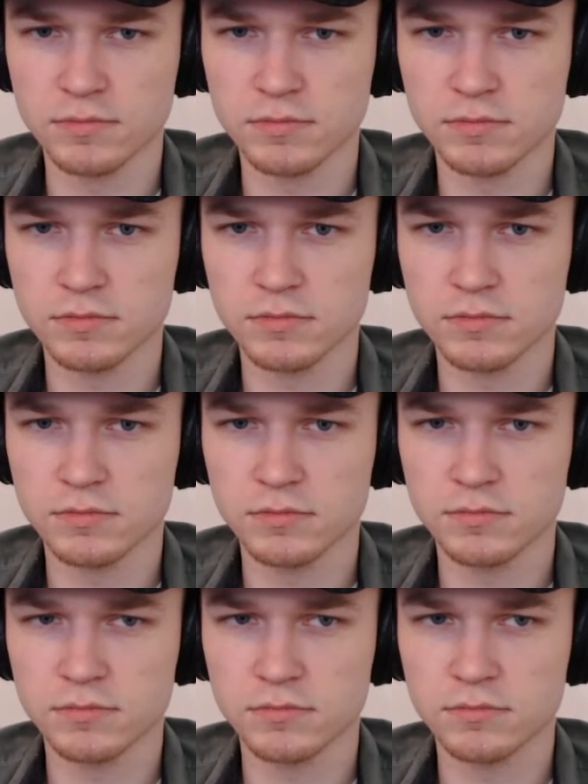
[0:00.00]

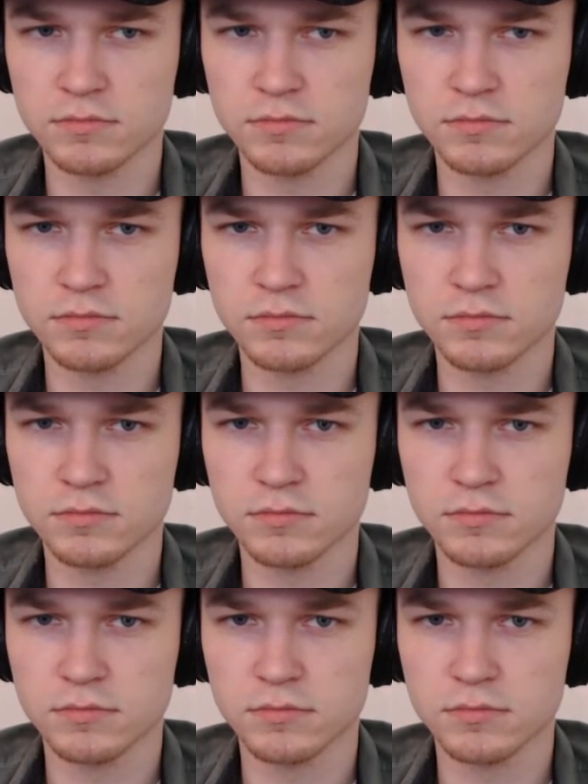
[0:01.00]

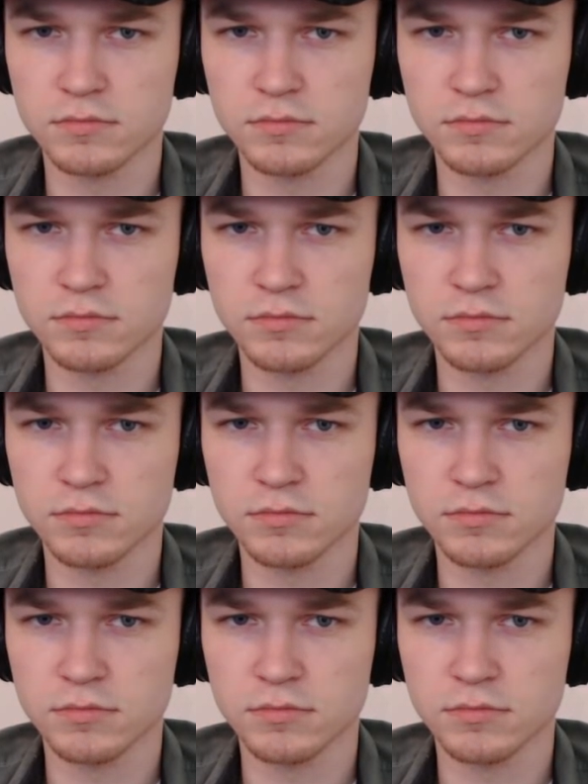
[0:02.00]
Nobody speaks.